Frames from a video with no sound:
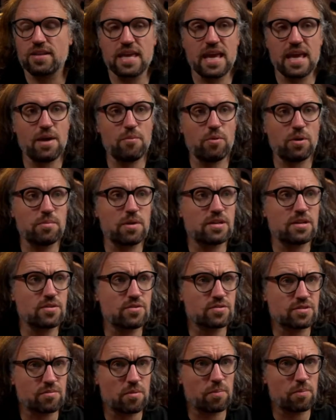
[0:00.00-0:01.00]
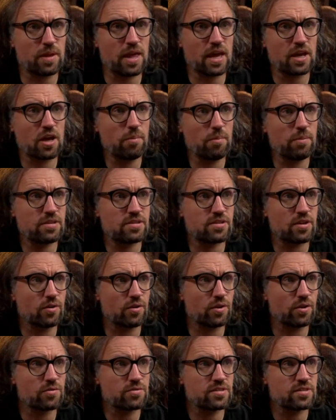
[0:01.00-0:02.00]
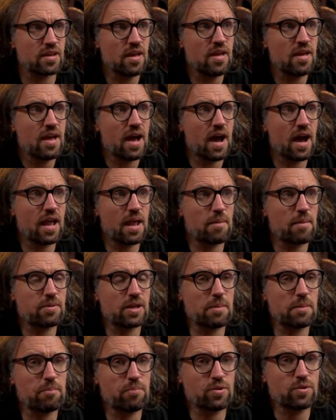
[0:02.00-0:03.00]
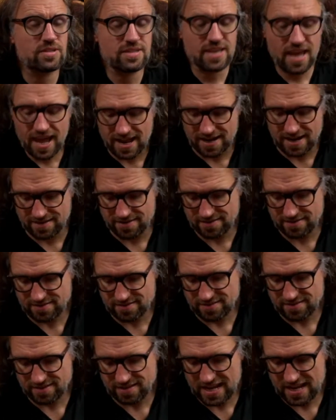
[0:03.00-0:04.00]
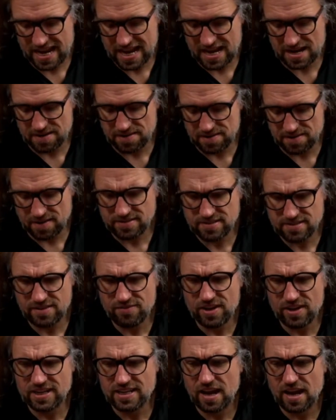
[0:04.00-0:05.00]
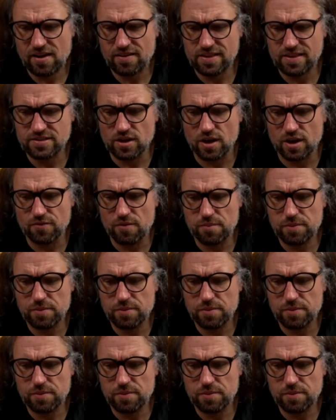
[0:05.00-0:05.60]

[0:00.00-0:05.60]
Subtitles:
Here, what I'm going to do is I'm going to play a couple of solos, and I'm going to pretend let's see if I can carry this off.